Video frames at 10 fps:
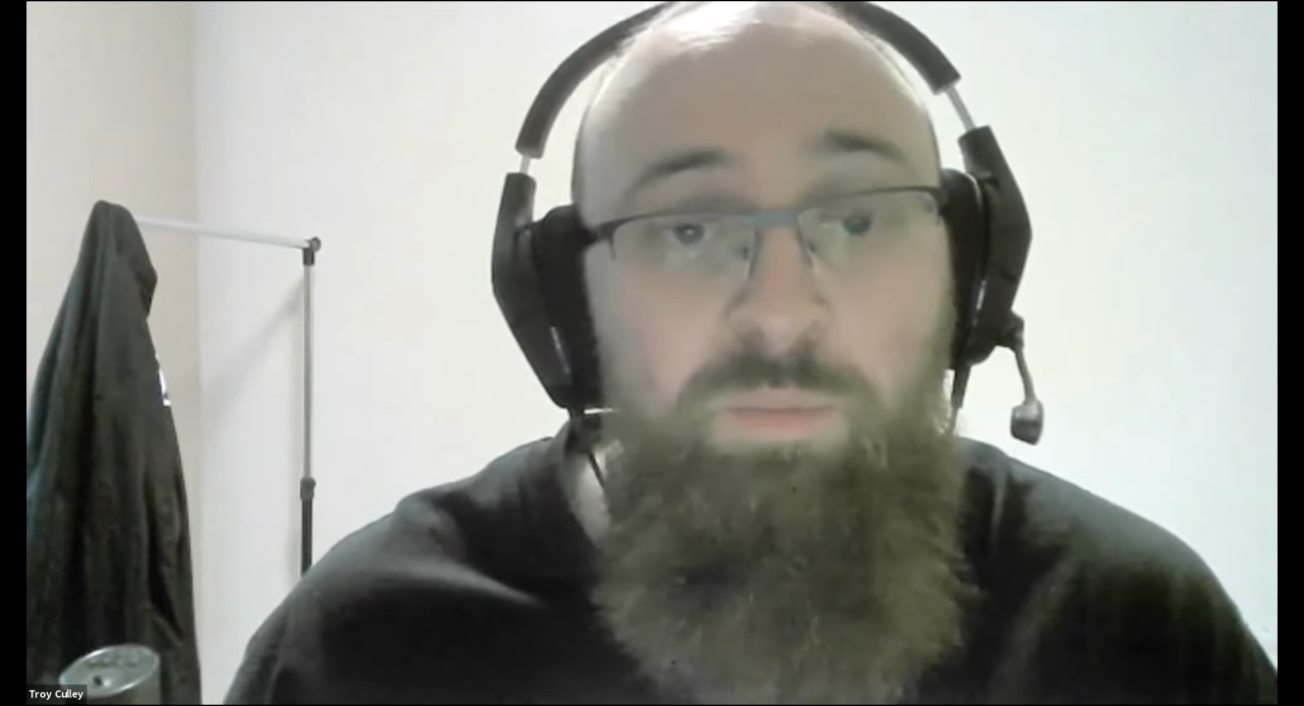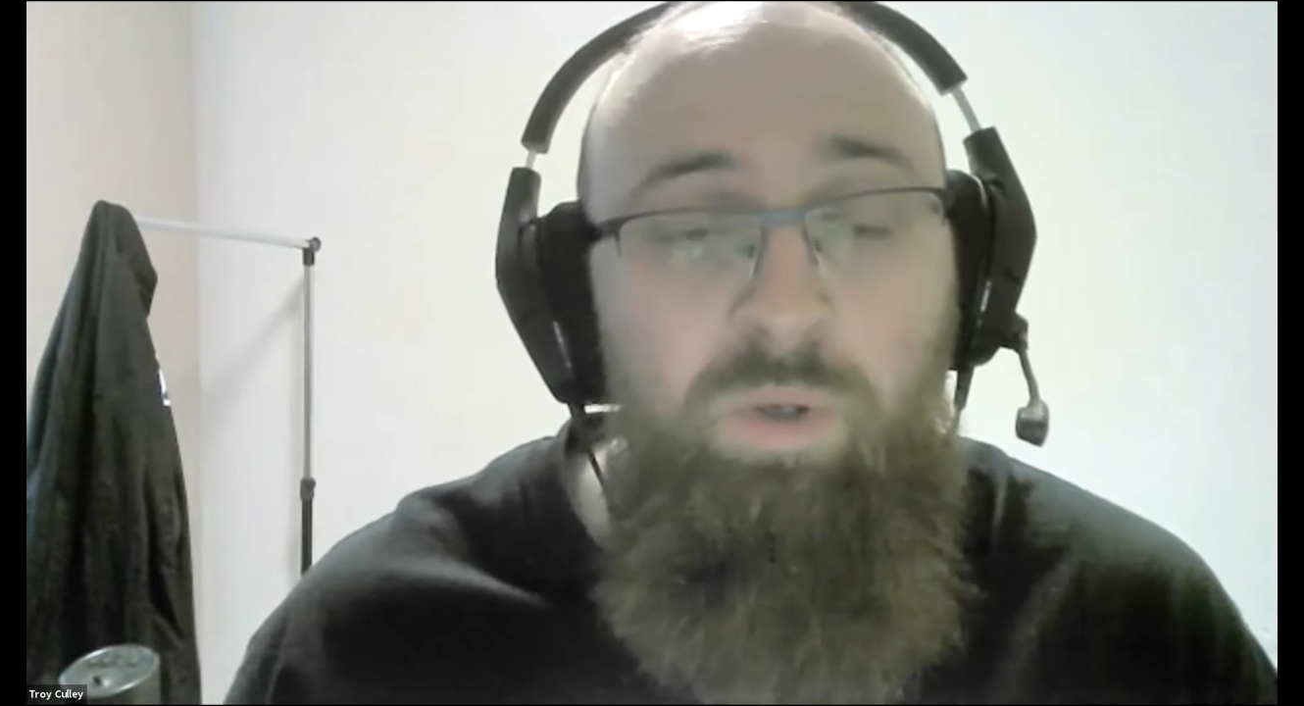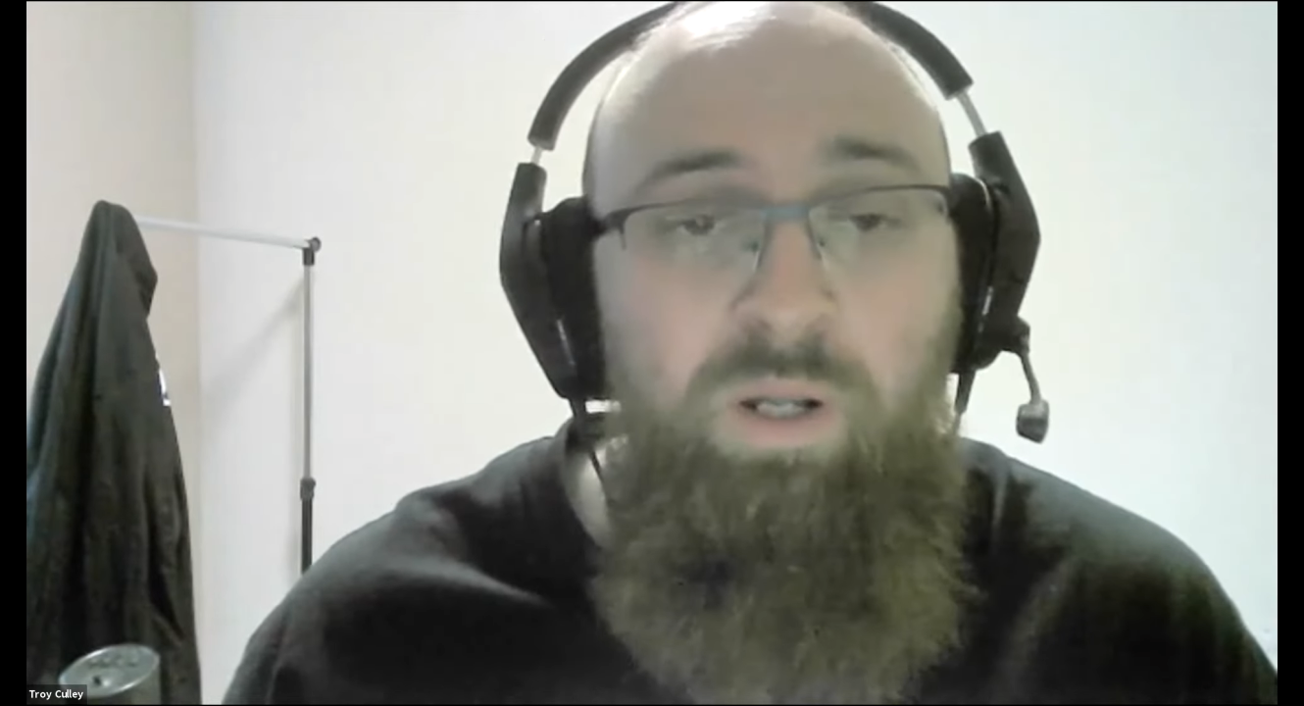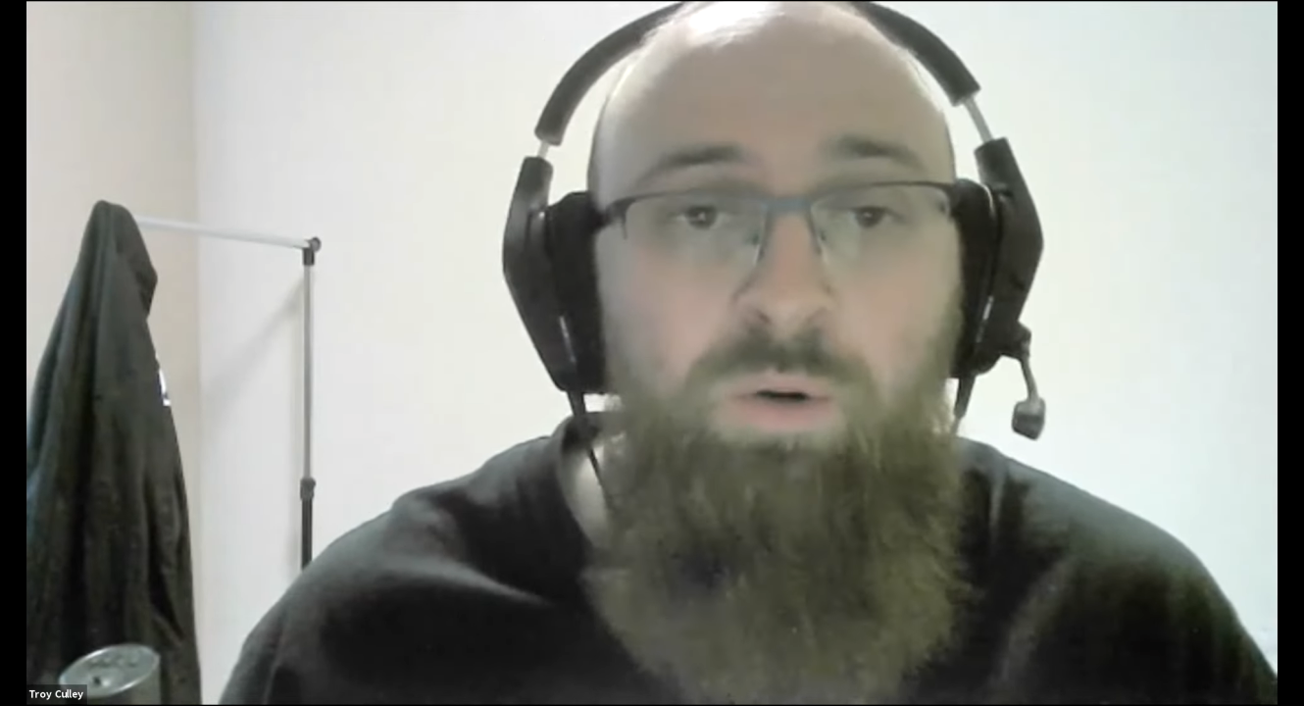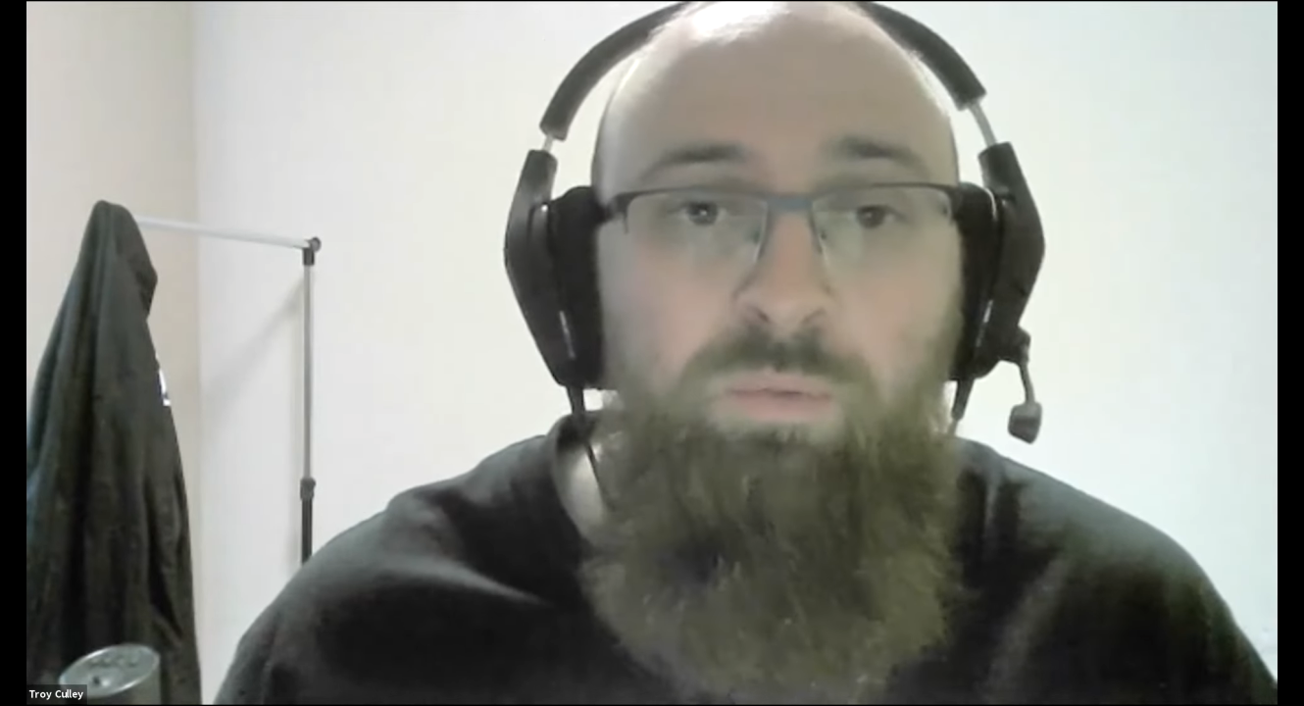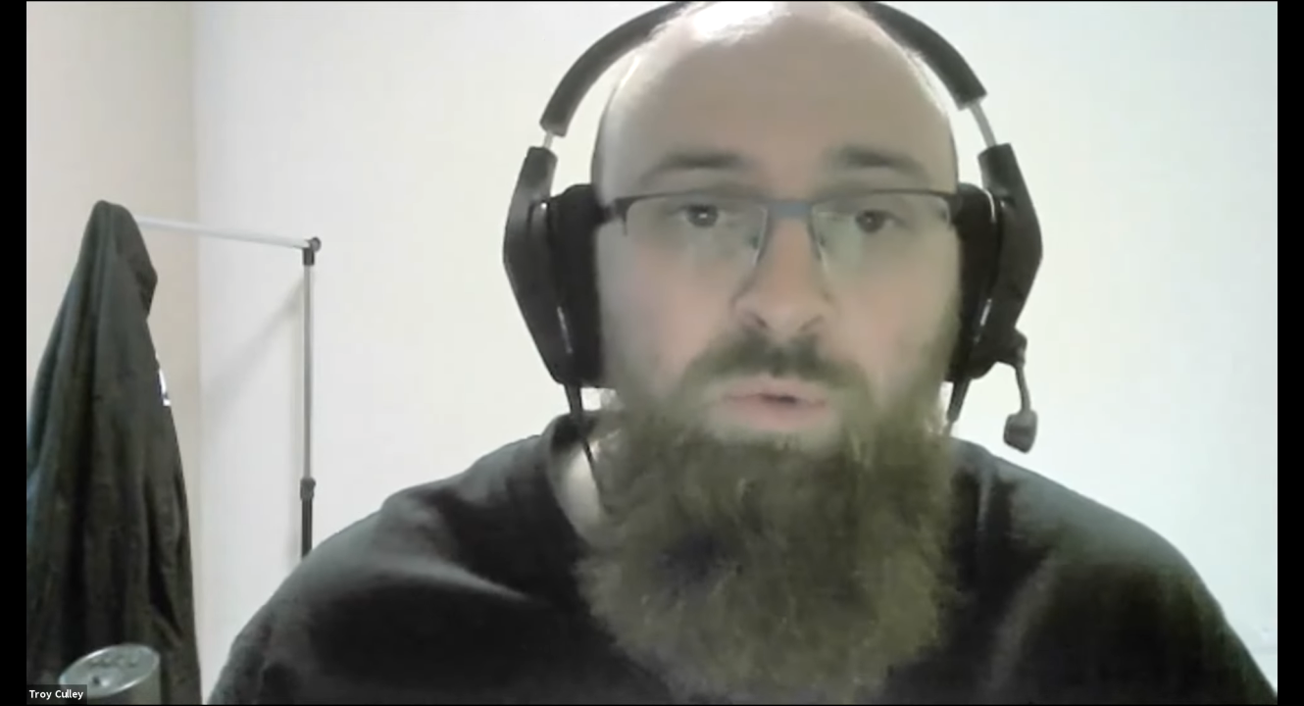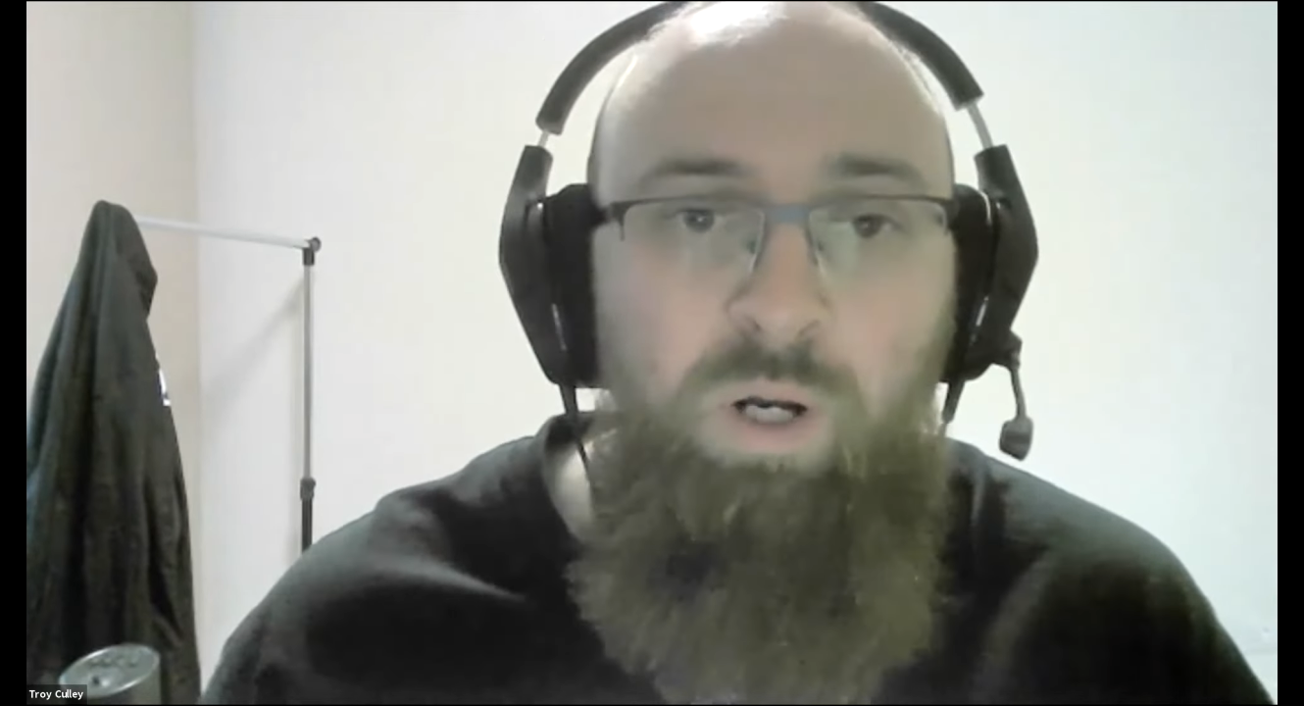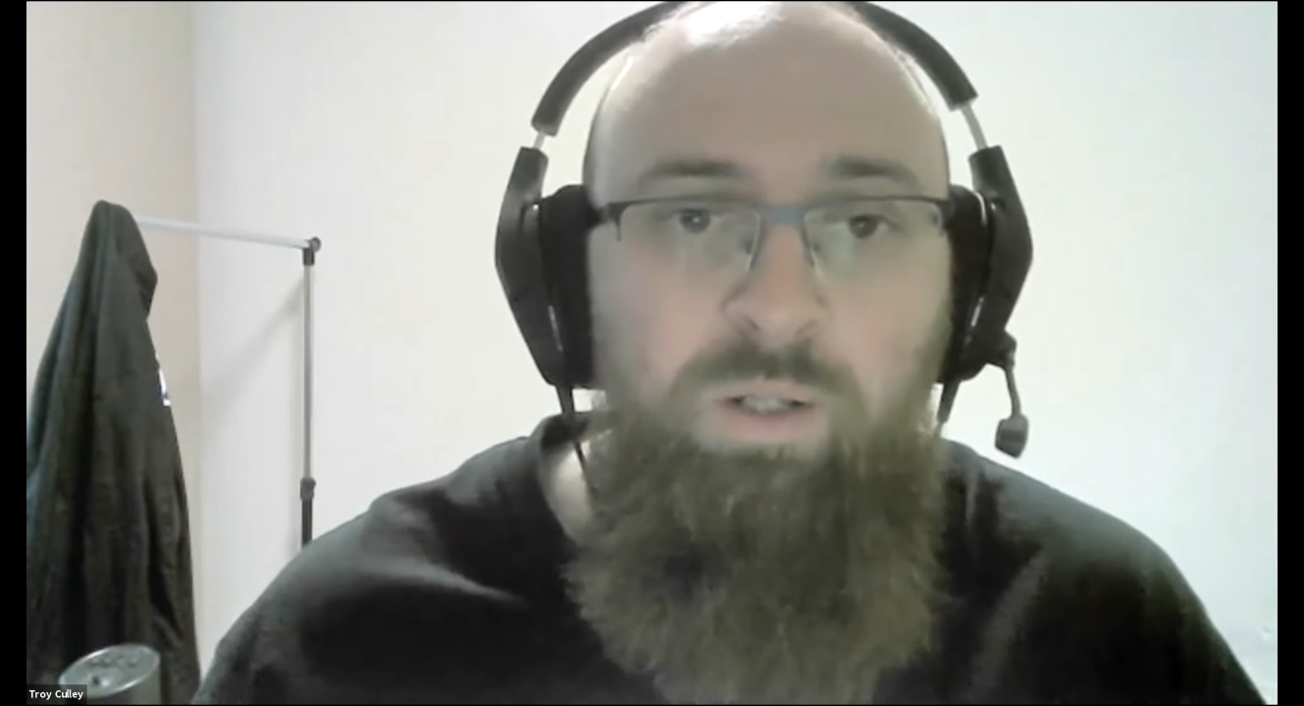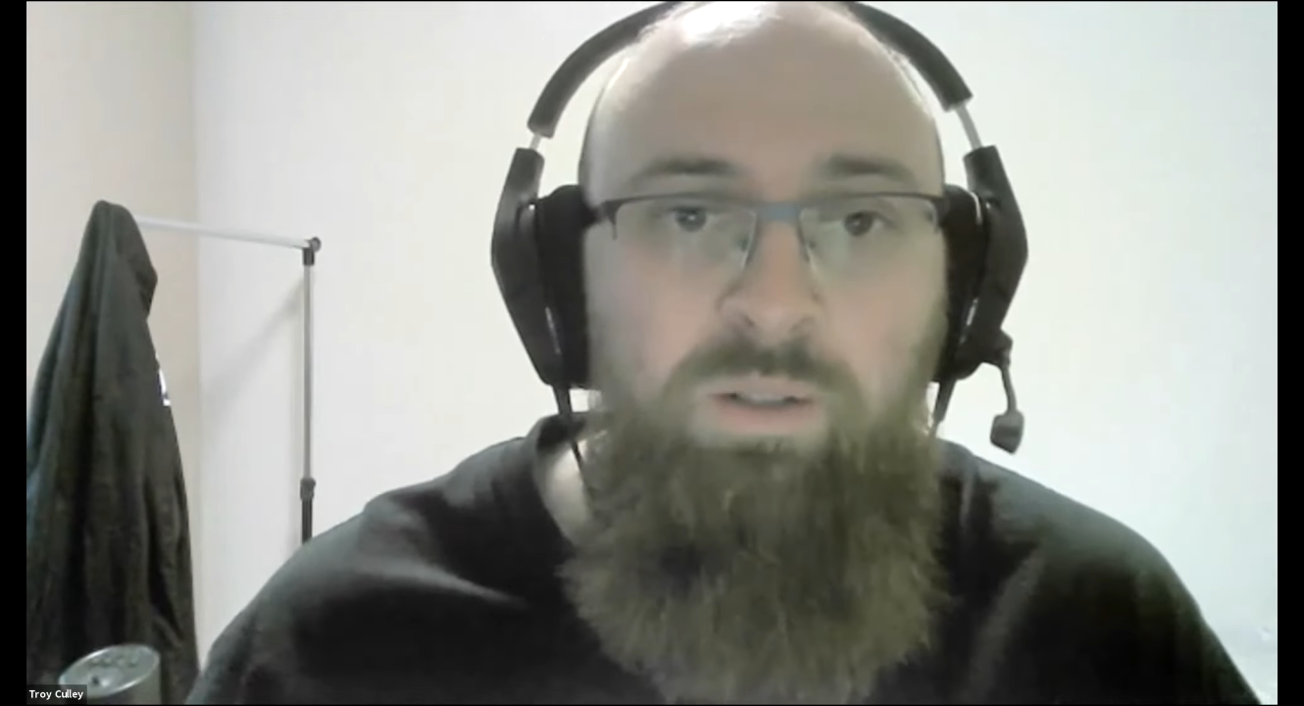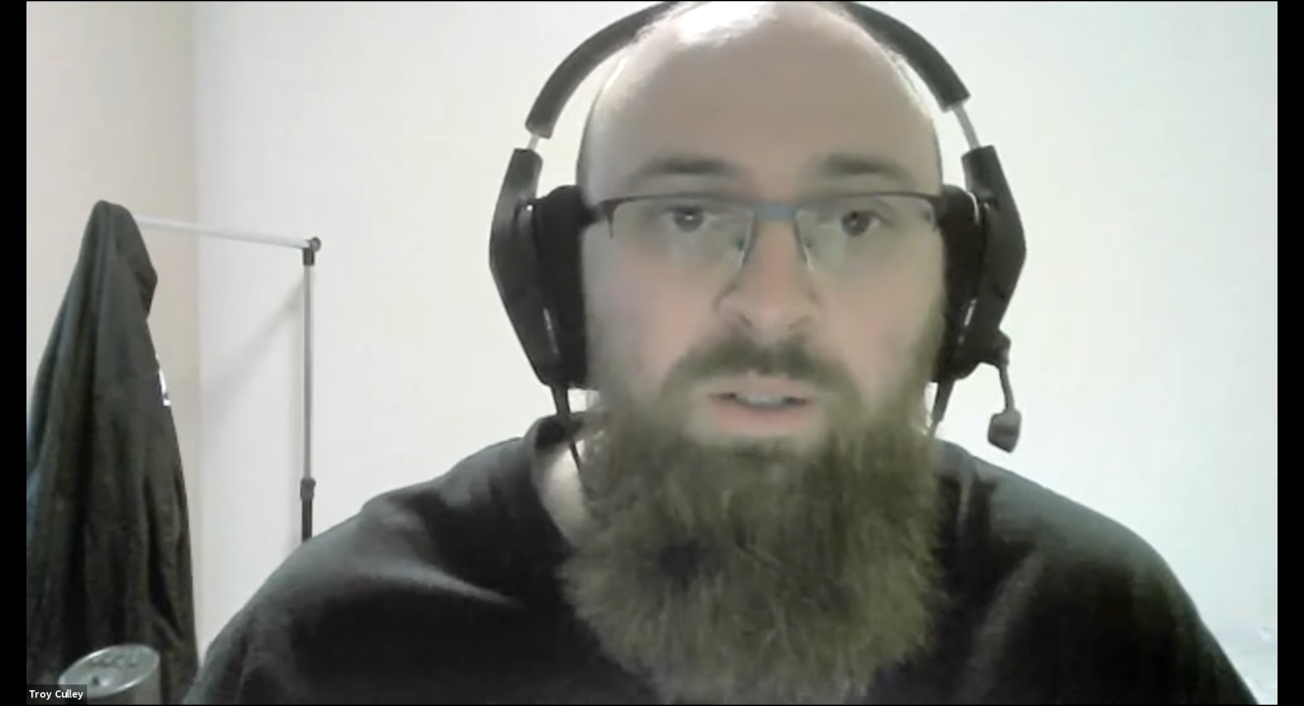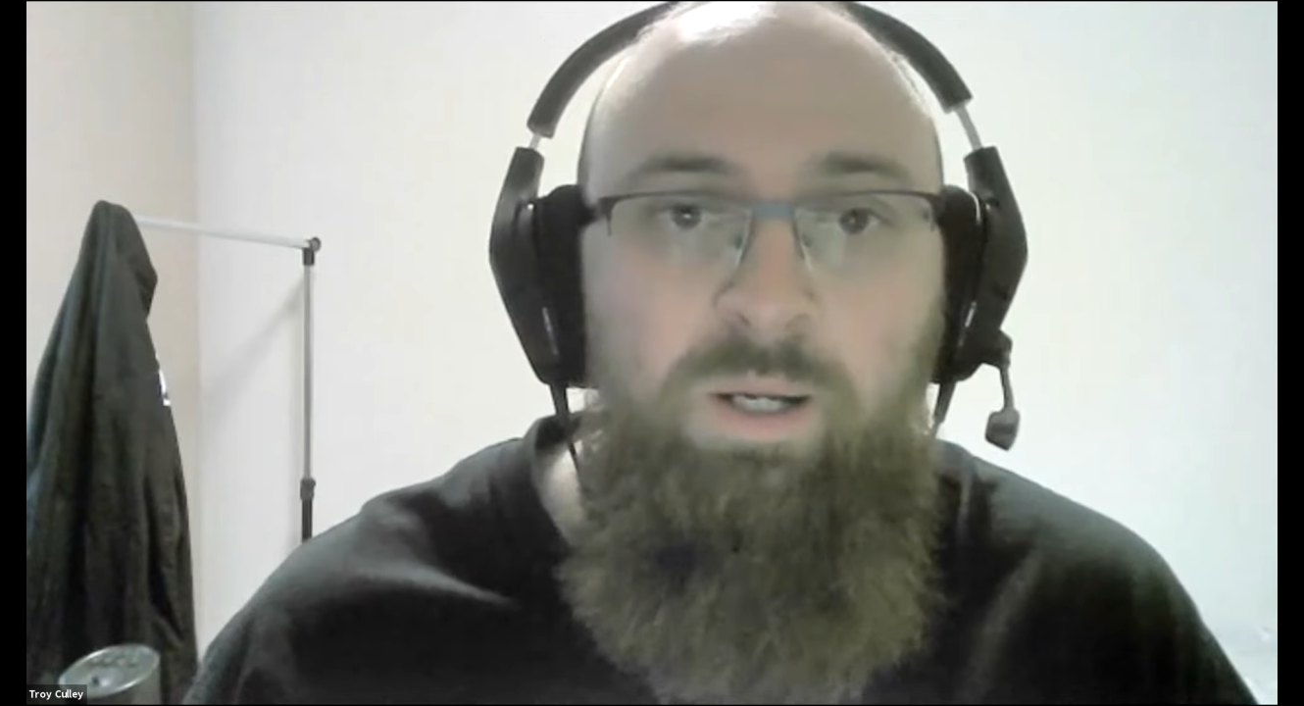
playoff run.